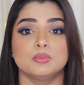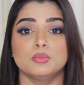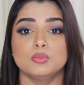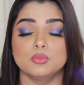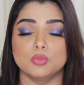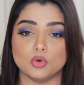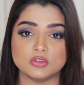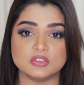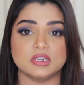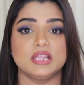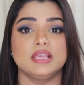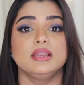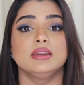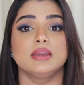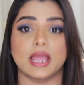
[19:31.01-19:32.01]

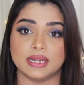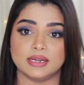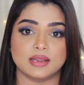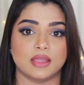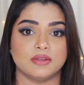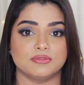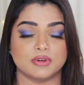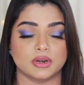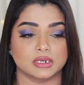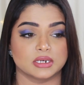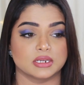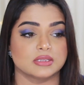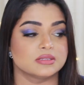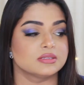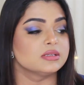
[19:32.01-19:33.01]
mostly nighttime
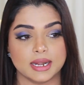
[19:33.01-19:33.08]
fragrance.